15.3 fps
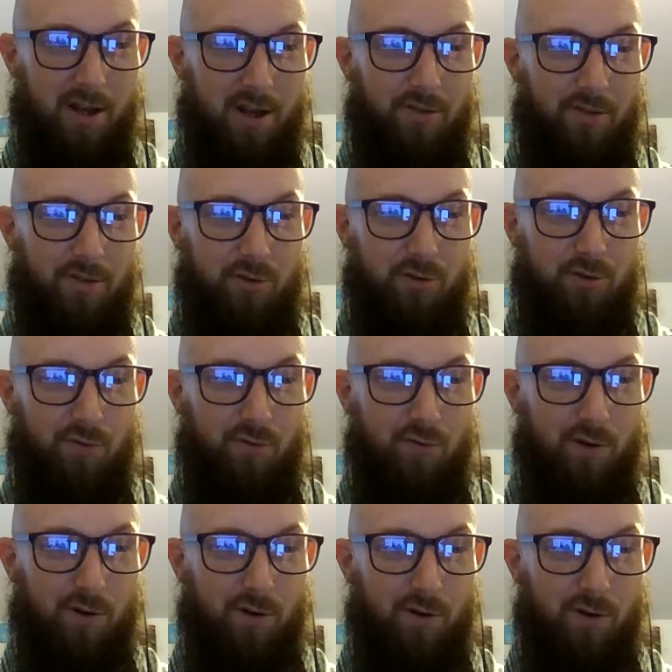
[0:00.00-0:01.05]
the two
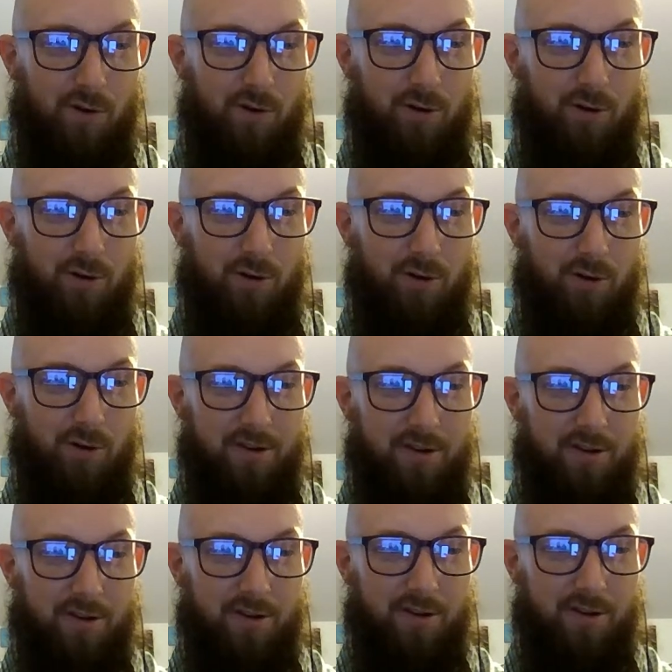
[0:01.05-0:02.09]
federal criminal
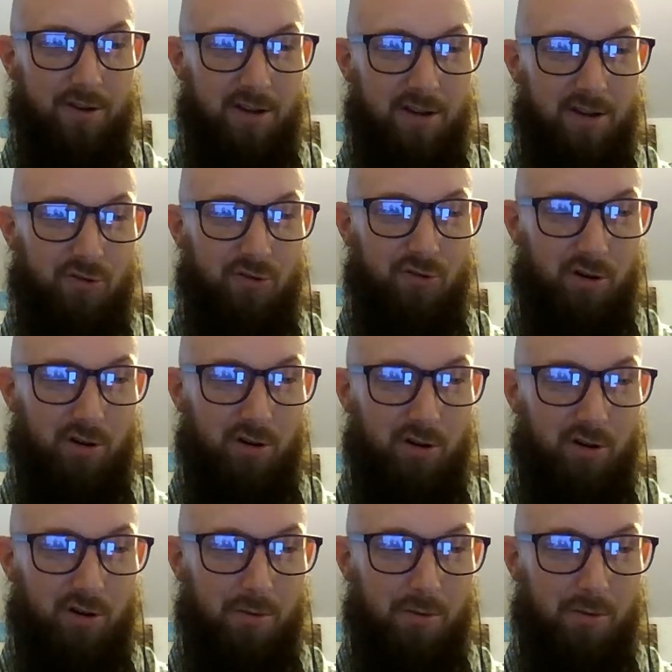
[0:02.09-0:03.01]
cases against Trump.